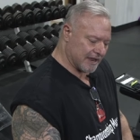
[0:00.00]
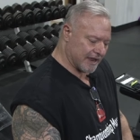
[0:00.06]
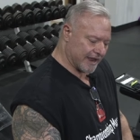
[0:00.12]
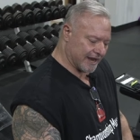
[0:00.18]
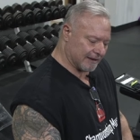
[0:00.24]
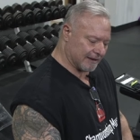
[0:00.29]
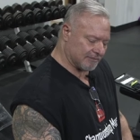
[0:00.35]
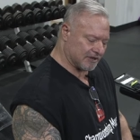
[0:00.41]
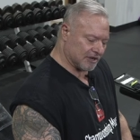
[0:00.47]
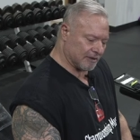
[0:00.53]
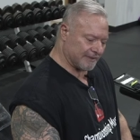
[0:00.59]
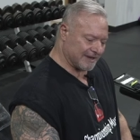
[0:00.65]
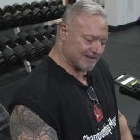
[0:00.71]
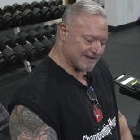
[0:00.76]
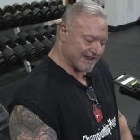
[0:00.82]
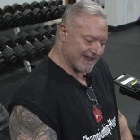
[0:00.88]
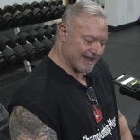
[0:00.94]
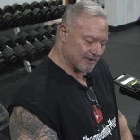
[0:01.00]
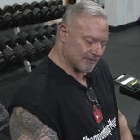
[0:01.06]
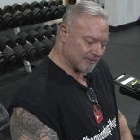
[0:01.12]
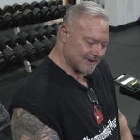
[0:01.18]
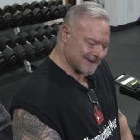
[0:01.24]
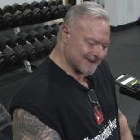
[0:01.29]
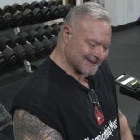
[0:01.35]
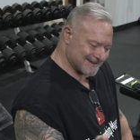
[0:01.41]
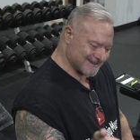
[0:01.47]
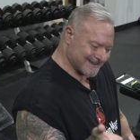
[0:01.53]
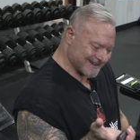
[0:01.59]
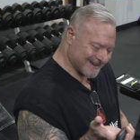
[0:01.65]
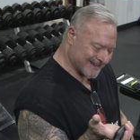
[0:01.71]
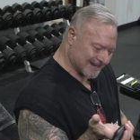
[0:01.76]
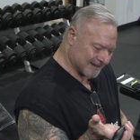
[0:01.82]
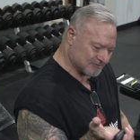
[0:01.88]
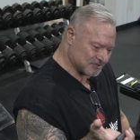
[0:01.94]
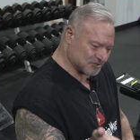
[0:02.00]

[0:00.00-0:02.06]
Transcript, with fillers: and I'm coming down and I'm